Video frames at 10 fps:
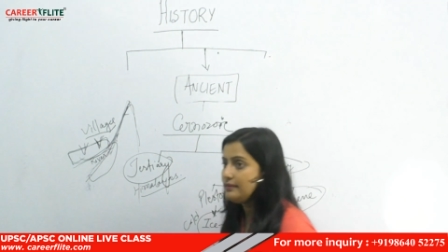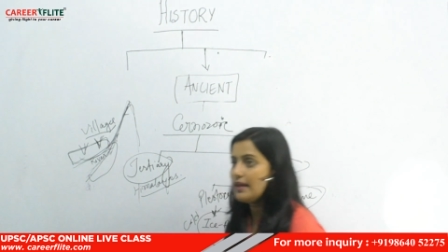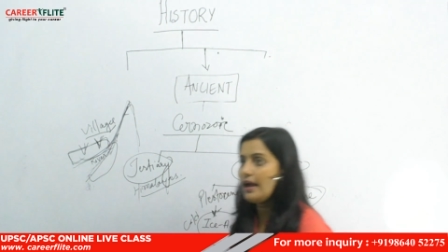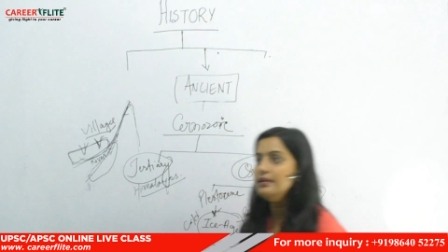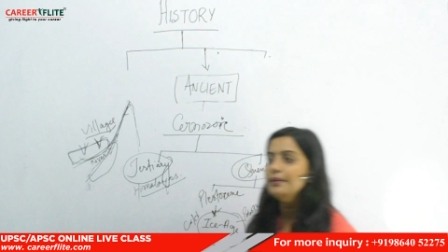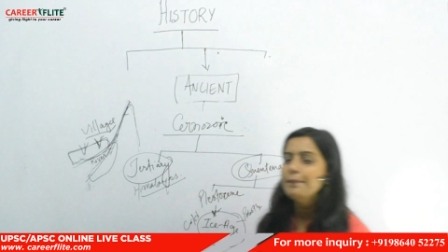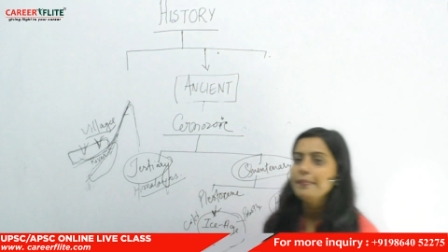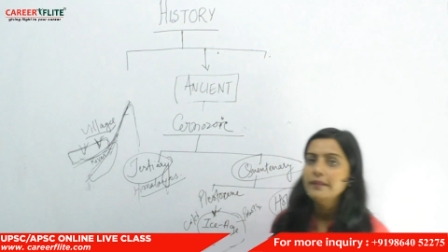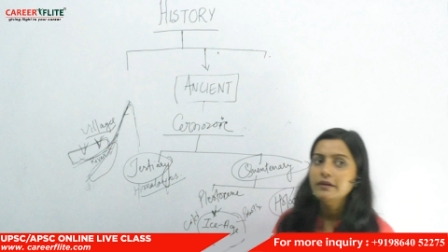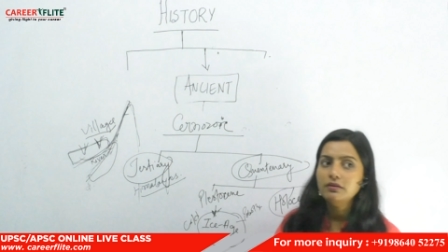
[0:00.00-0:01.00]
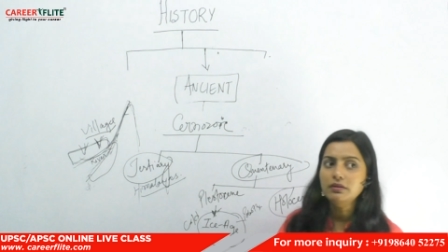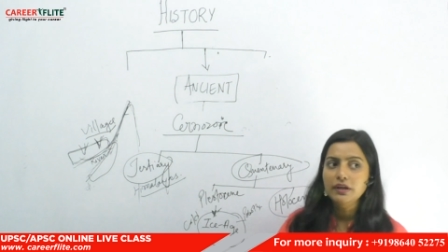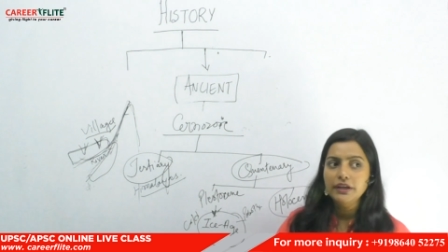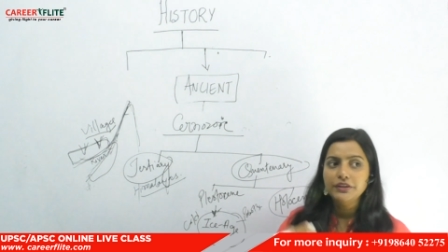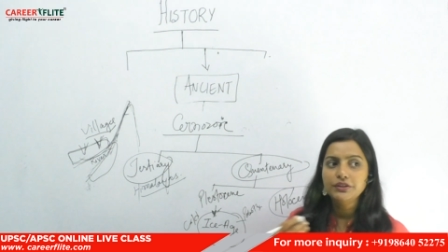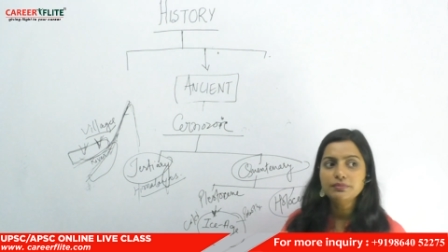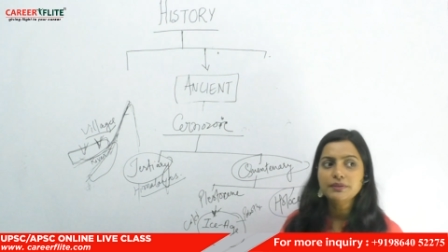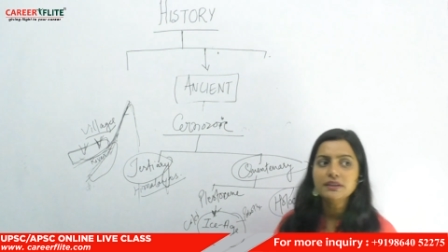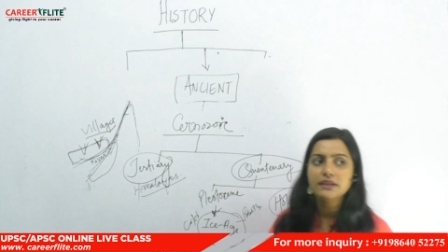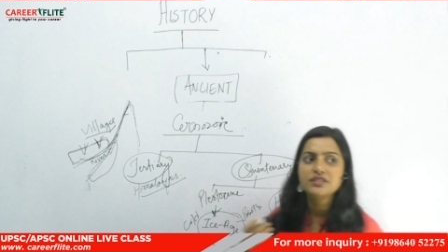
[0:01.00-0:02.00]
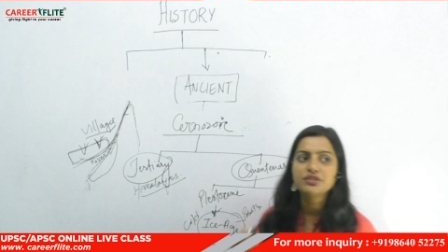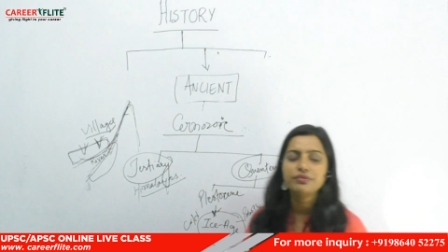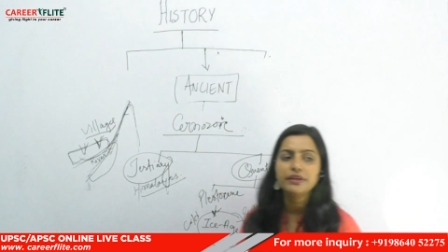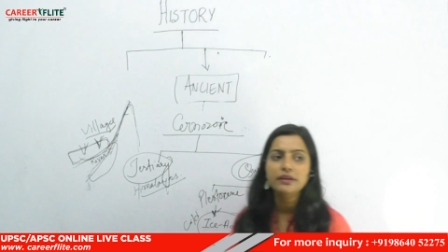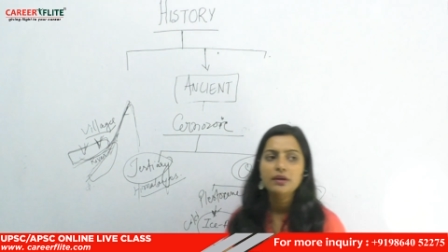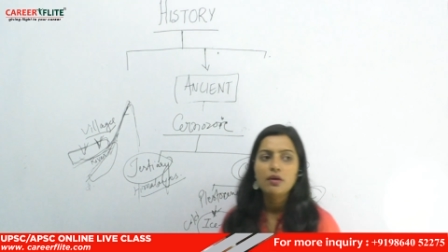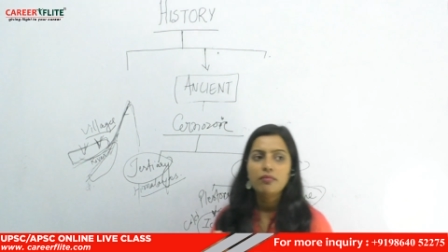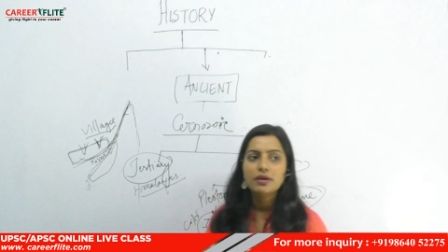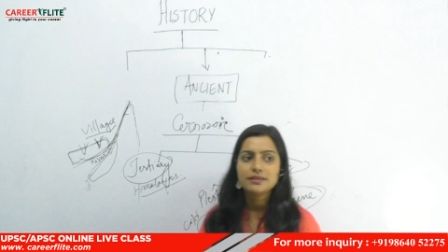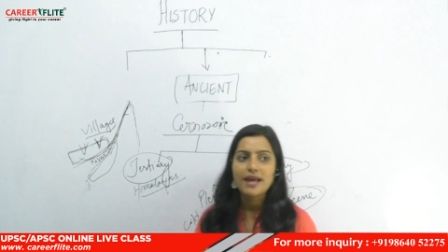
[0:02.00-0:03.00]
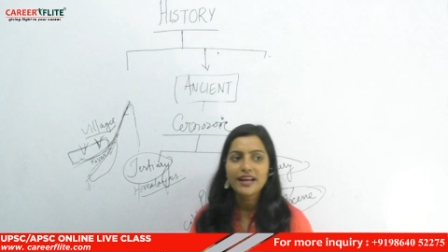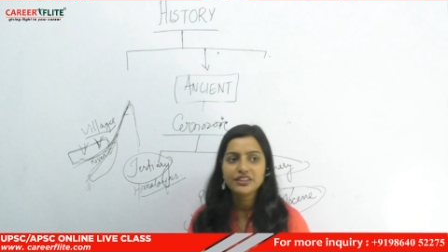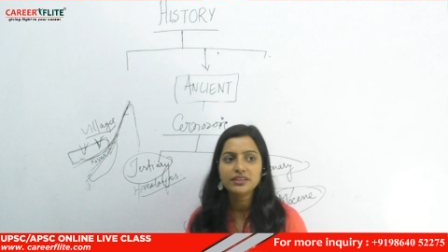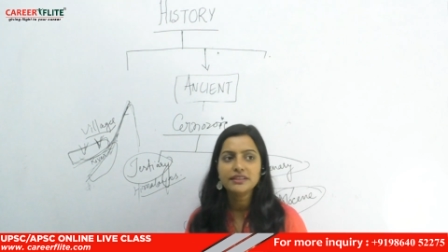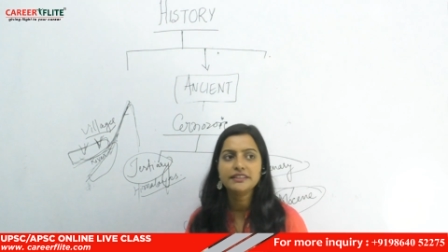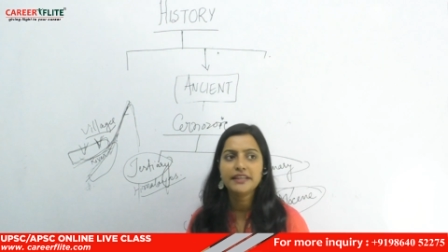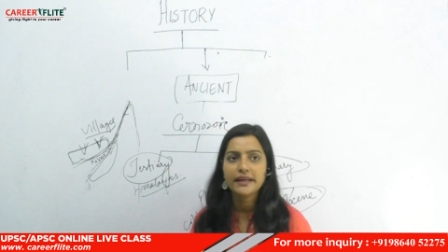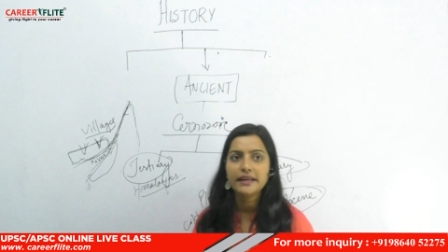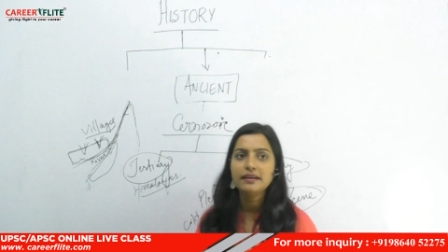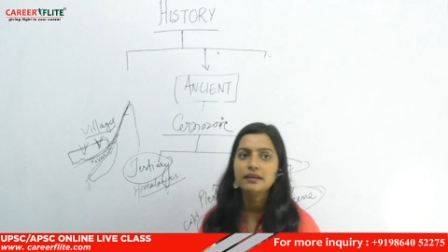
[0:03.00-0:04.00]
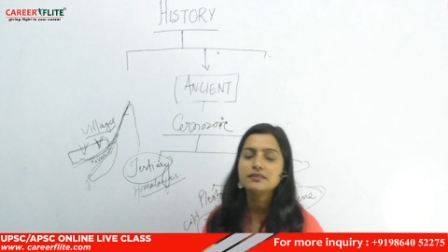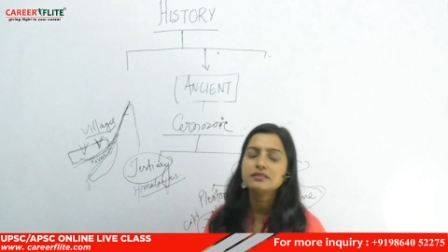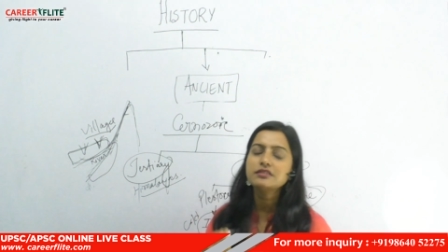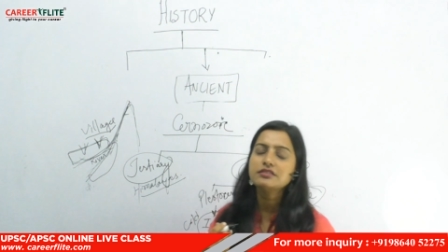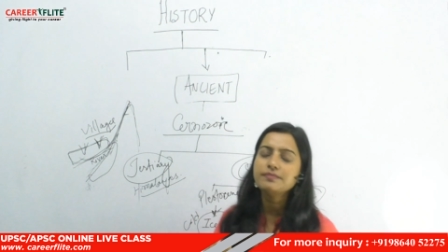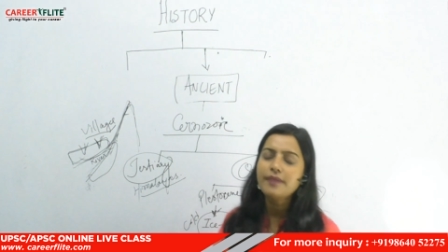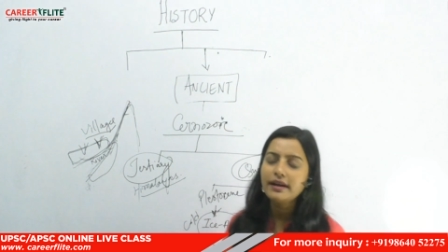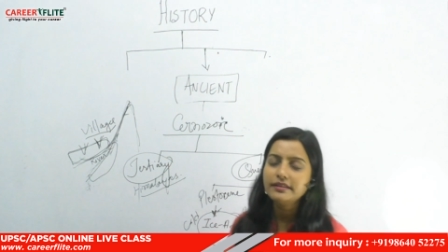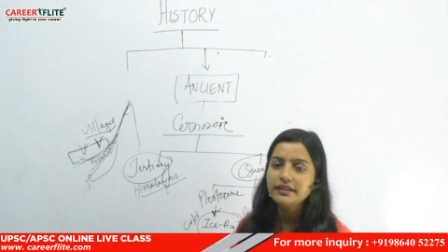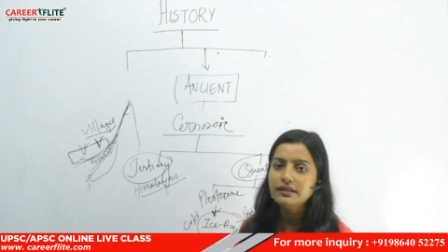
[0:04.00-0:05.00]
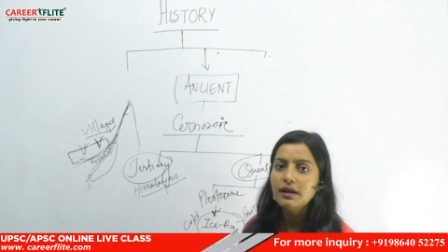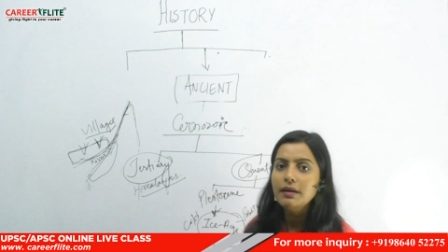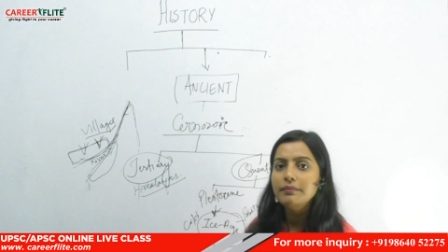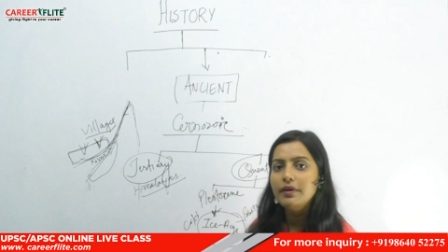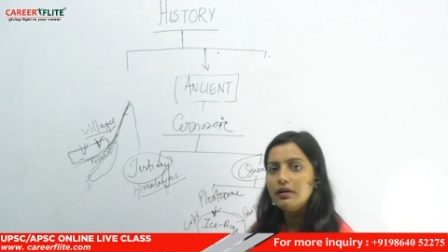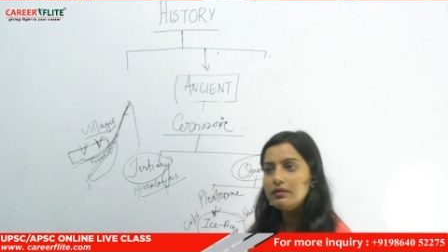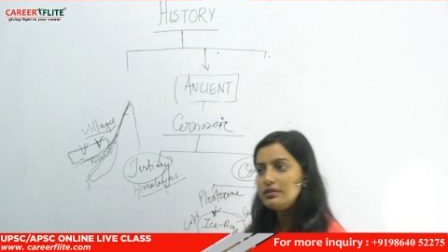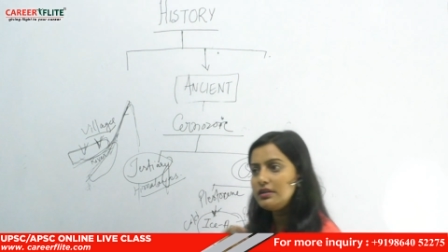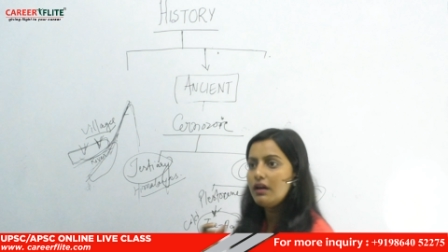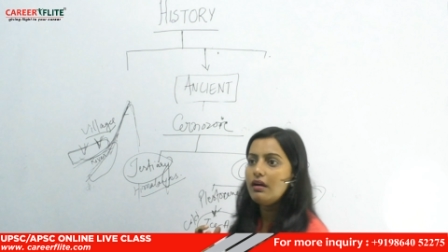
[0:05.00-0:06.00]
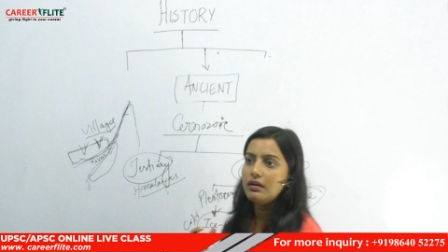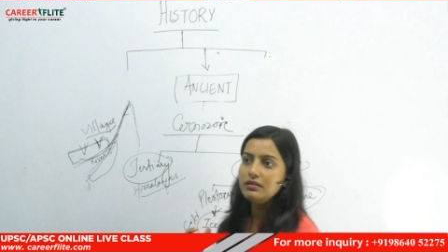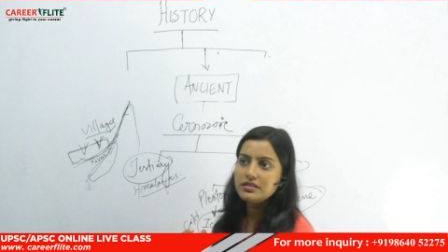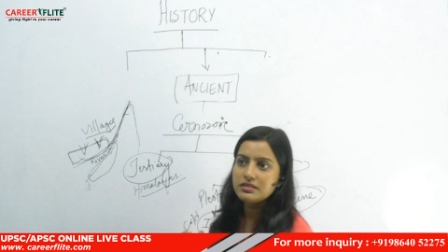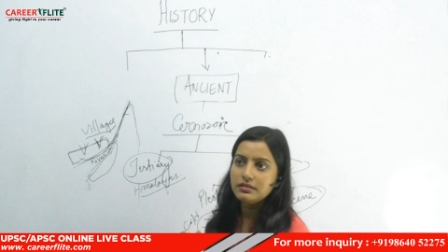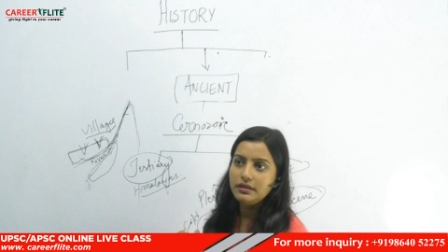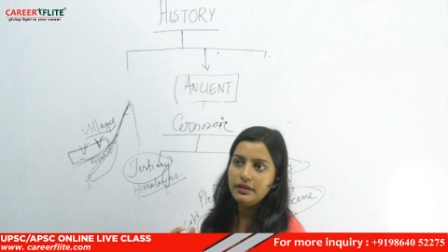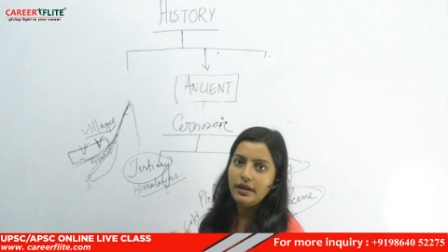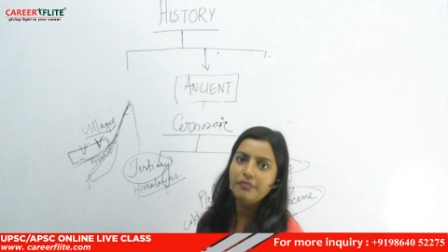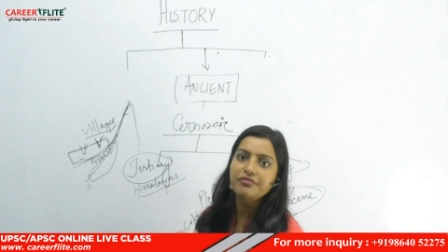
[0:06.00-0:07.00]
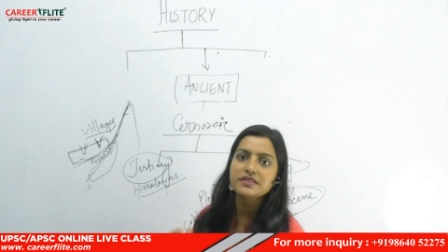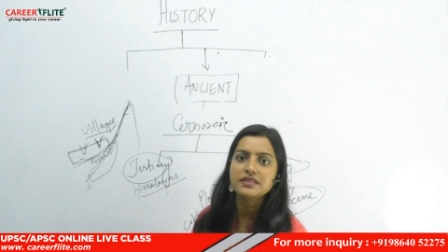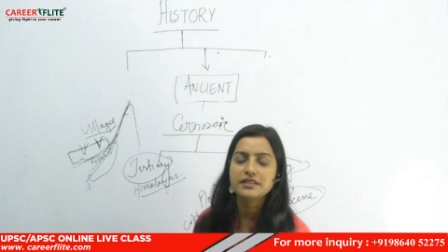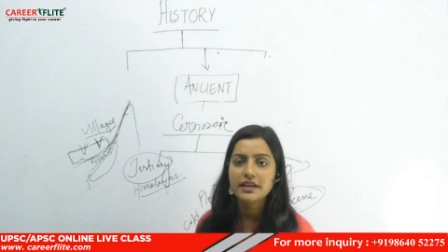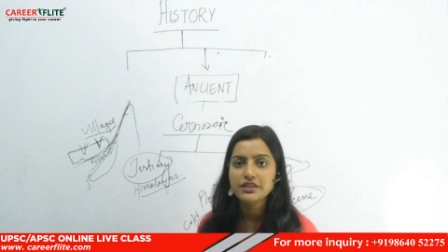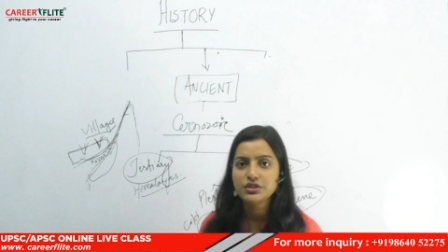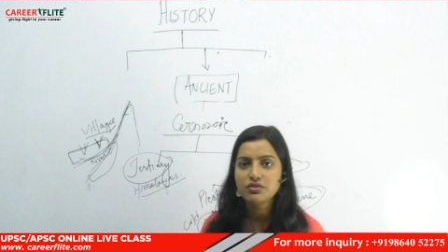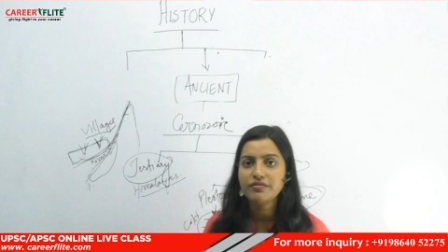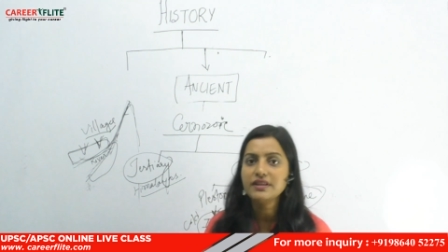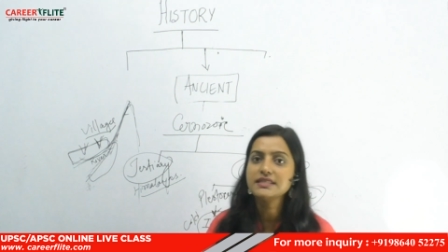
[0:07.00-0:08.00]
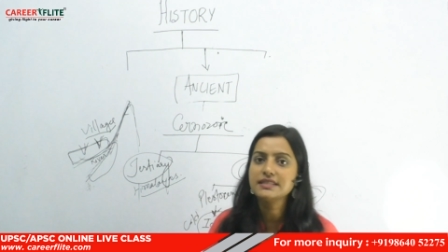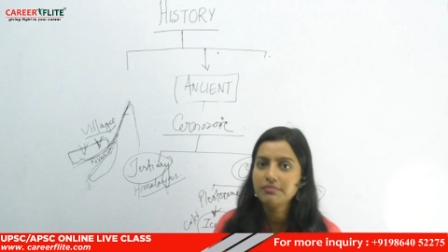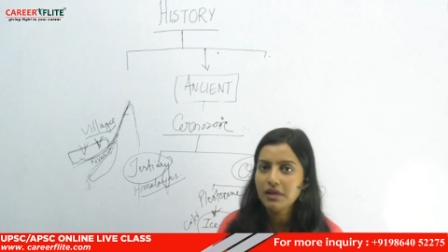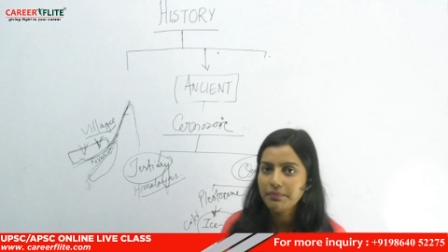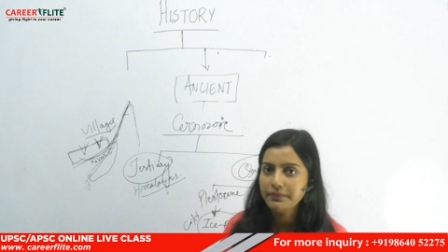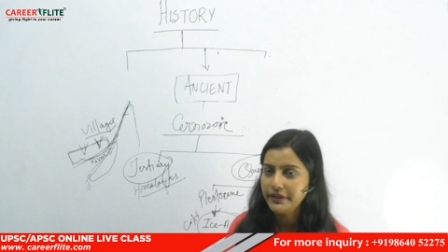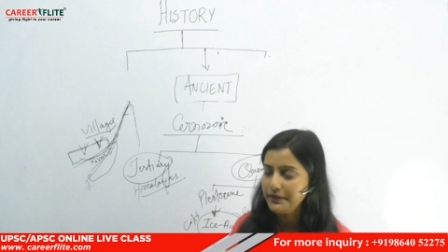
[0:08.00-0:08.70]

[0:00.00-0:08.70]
that, human history was actually taking a systematic turns in every stages of its development.